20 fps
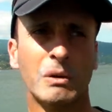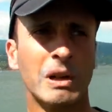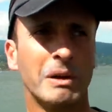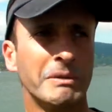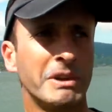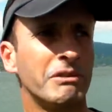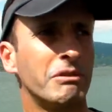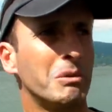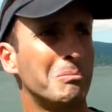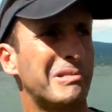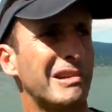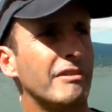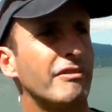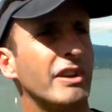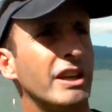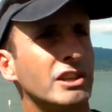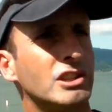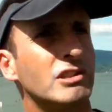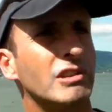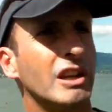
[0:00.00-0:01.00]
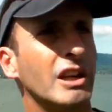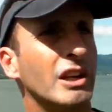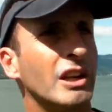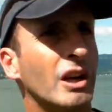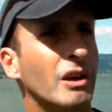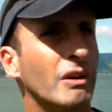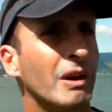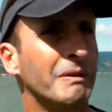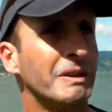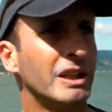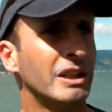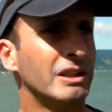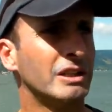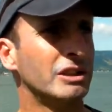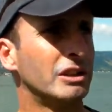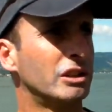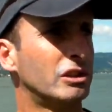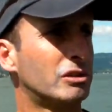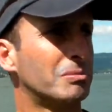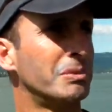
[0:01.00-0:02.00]
Well, let me give you a brief history. You know, I
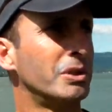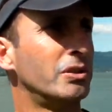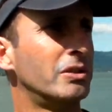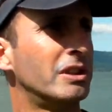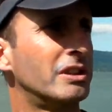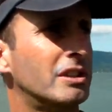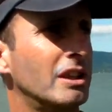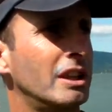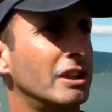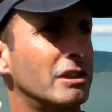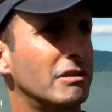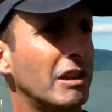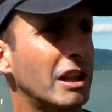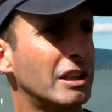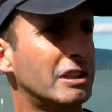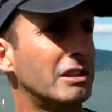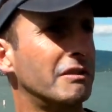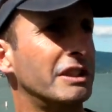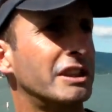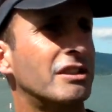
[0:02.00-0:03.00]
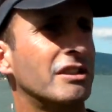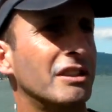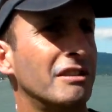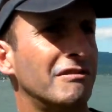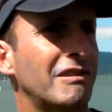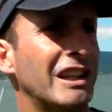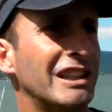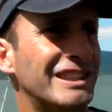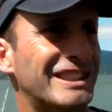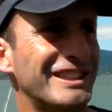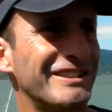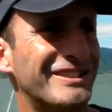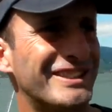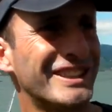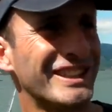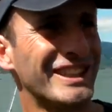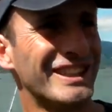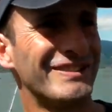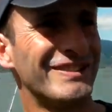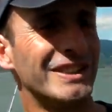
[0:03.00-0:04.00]
mean, smooth is a relative
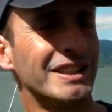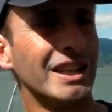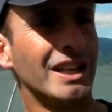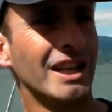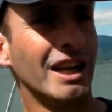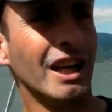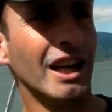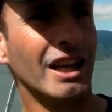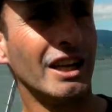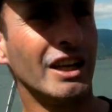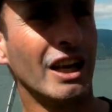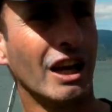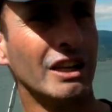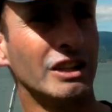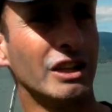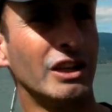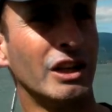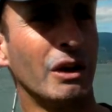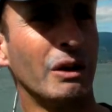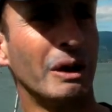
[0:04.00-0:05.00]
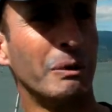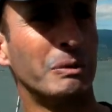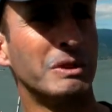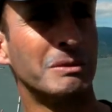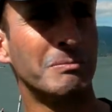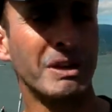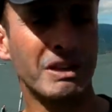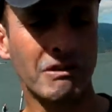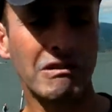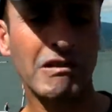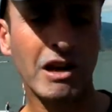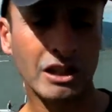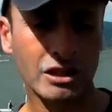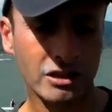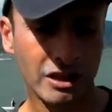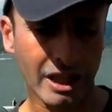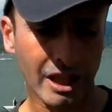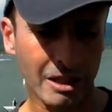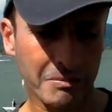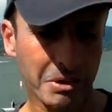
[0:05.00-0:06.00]
term. And, it was a bit of a
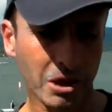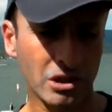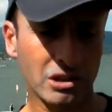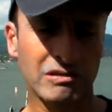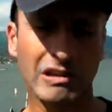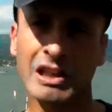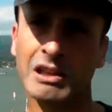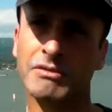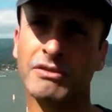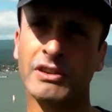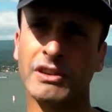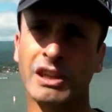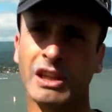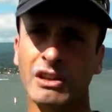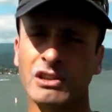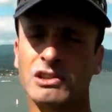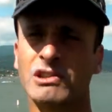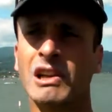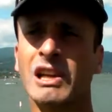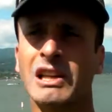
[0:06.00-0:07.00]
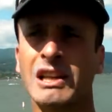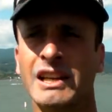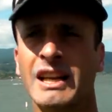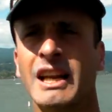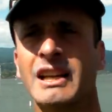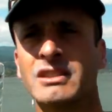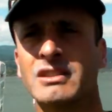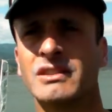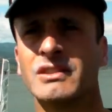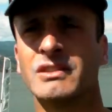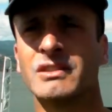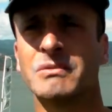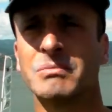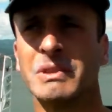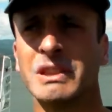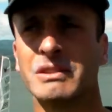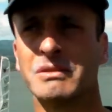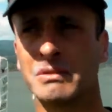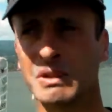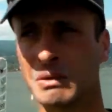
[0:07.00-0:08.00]
rush to get the boats ready for the Australian Nationals,
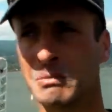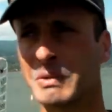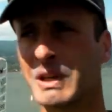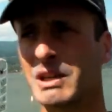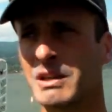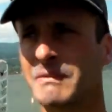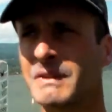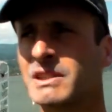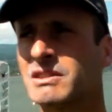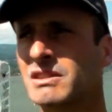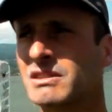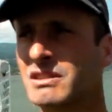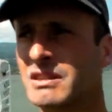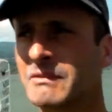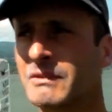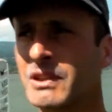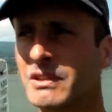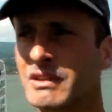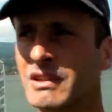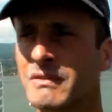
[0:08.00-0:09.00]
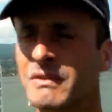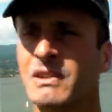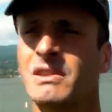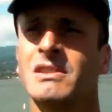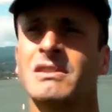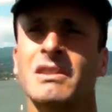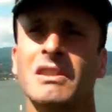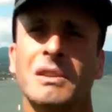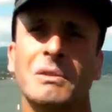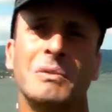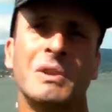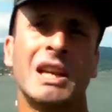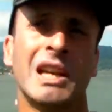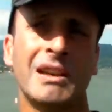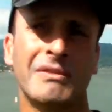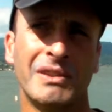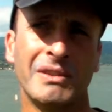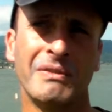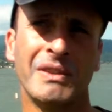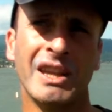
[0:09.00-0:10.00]
and we committed to the moth community that we'd
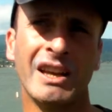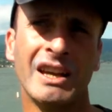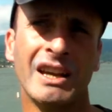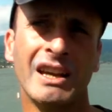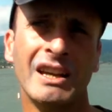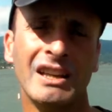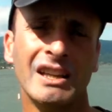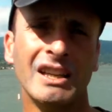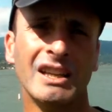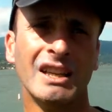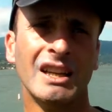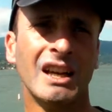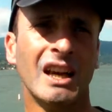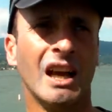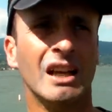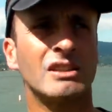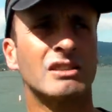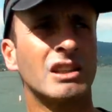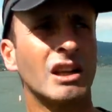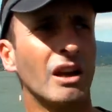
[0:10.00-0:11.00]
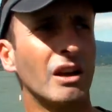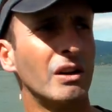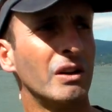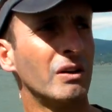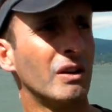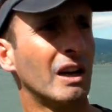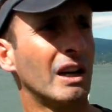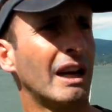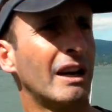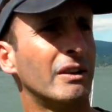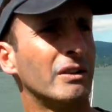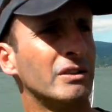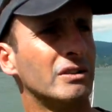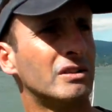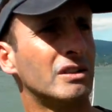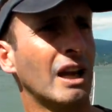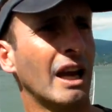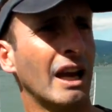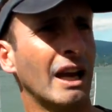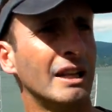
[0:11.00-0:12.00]
have them there, and to go
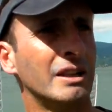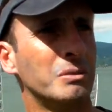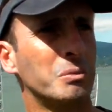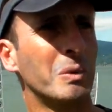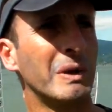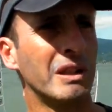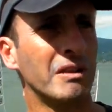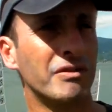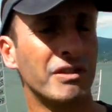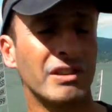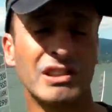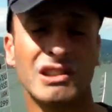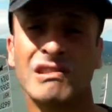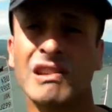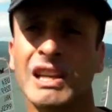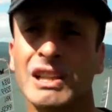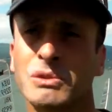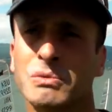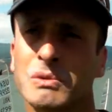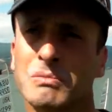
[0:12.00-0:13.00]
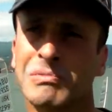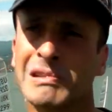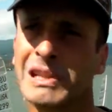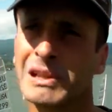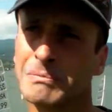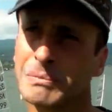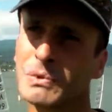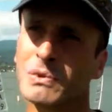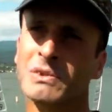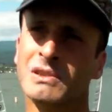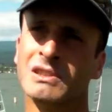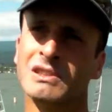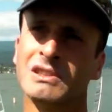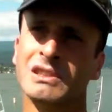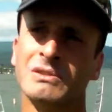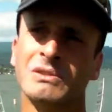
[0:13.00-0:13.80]
out and win the first race was pretty important.